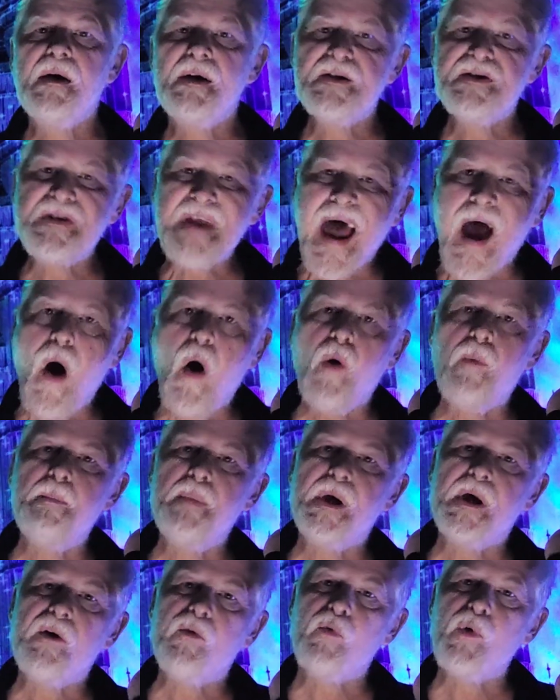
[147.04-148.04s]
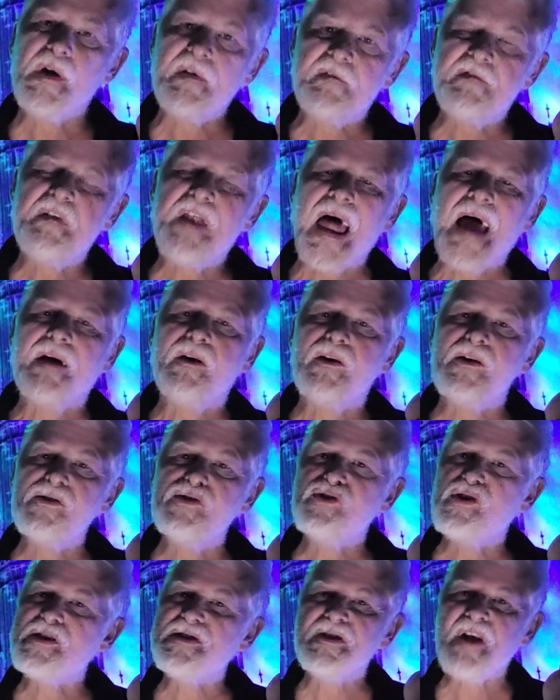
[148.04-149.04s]
is now being
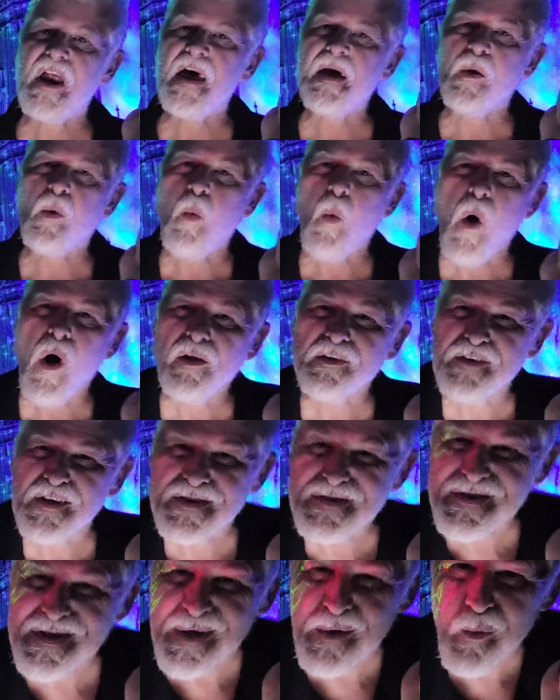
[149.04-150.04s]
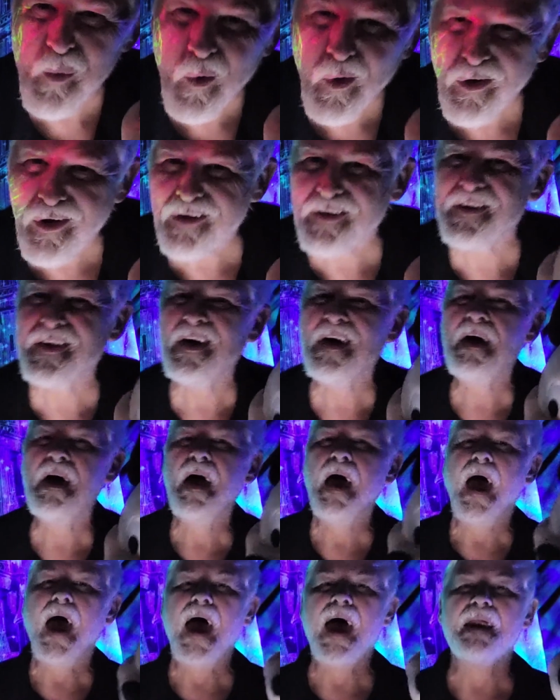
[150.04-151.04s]
reflected just like Walt Disney World.
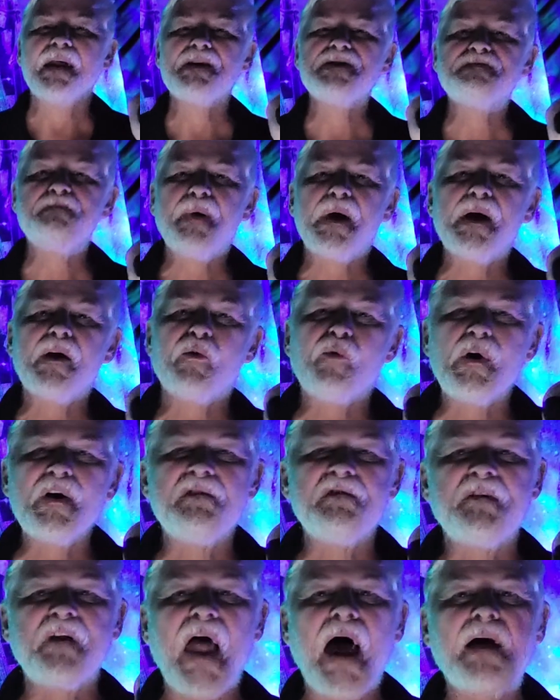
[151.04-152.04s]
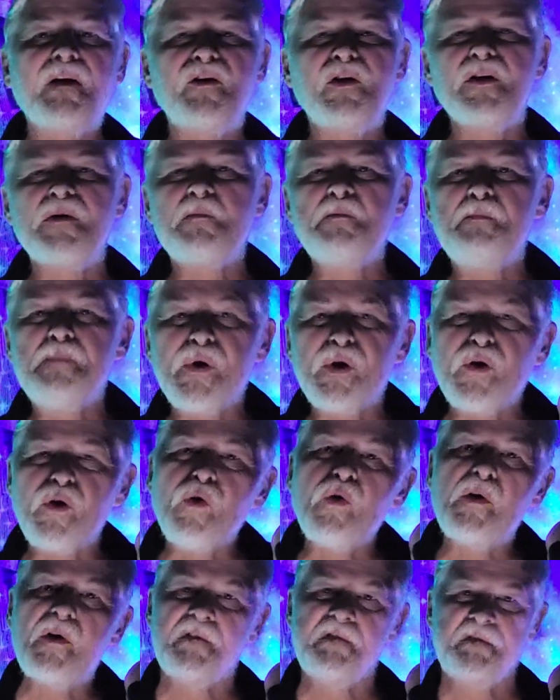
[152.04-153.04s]
And it's being reflected
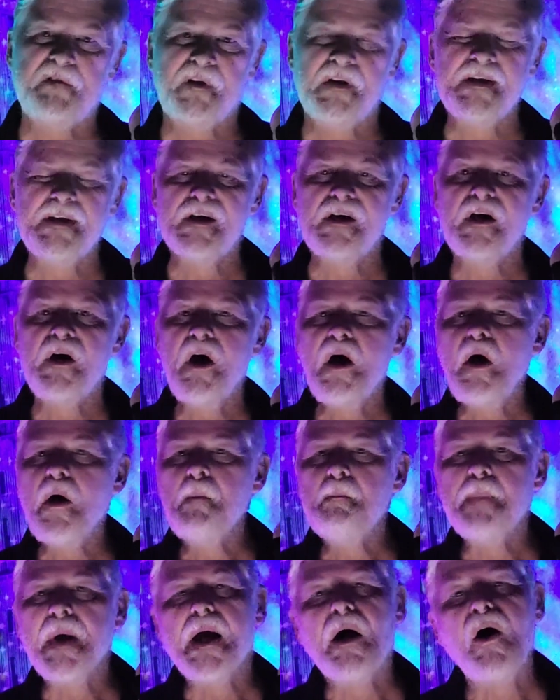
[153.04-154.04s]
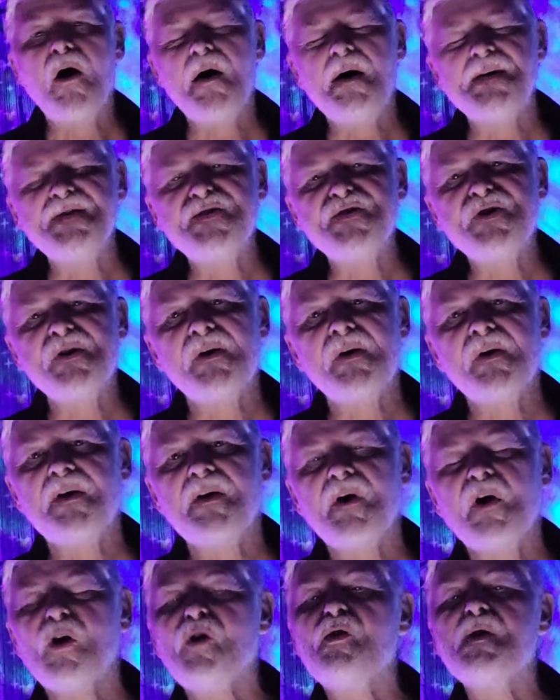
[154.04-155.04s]
beautifully because
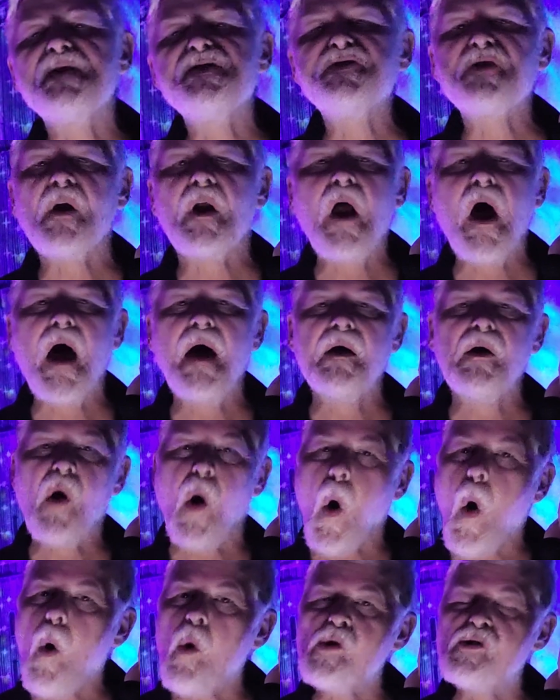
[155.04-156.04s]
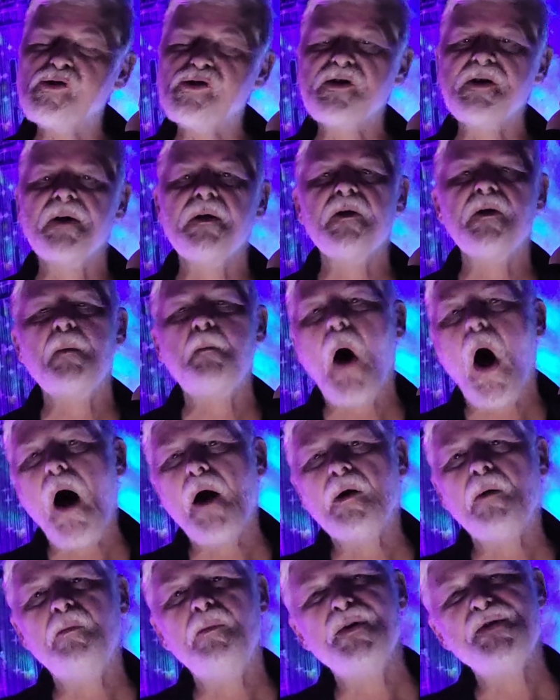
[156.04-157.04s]
the crystalline ocean, the
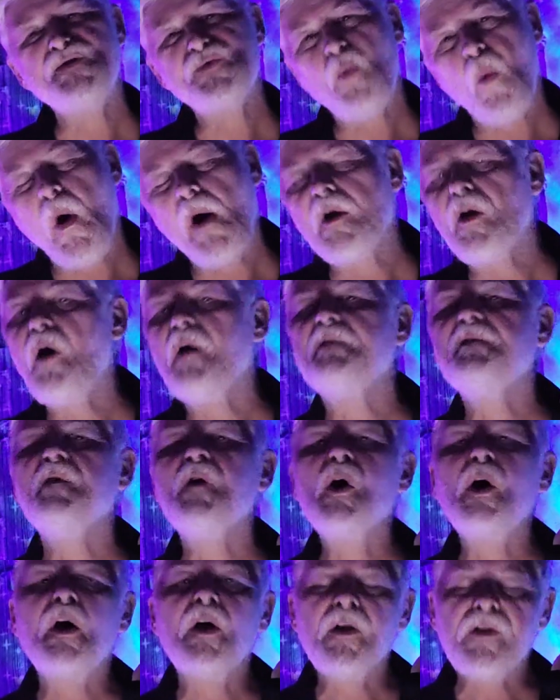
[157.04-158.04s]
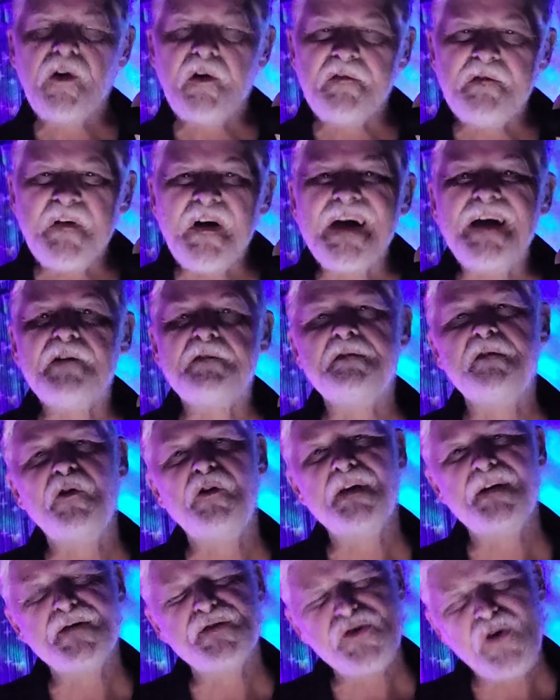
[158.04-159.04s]
bottom was one of the
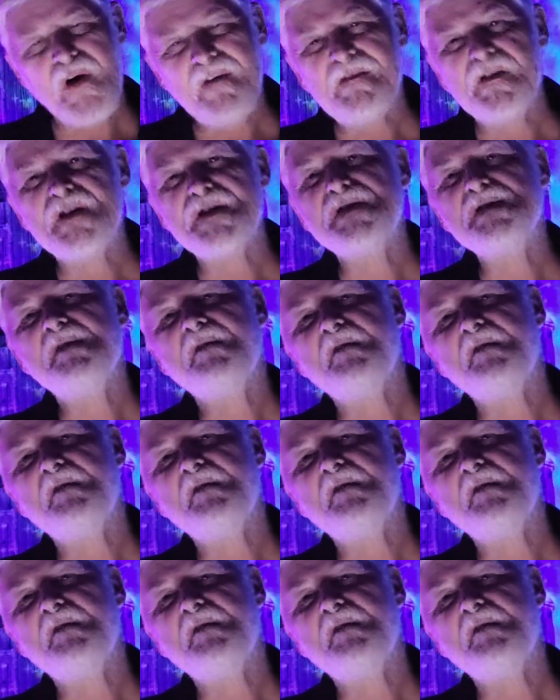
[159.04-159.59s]
forgetfulness of his